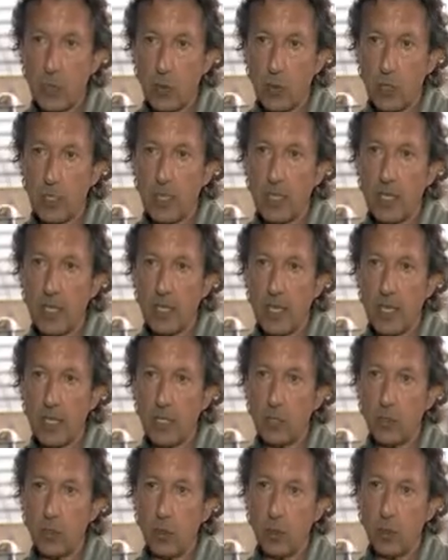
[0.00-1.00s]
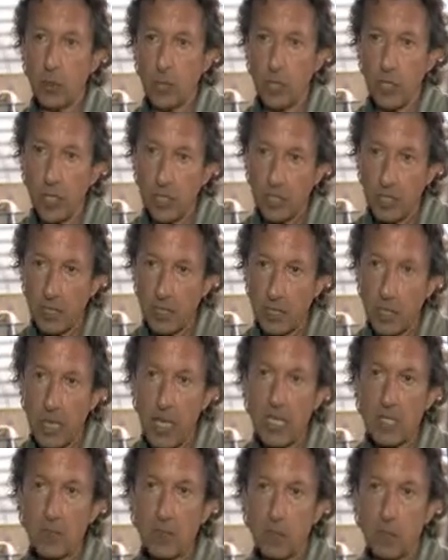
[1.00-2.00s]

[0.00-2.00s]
you'll see that you project on glass,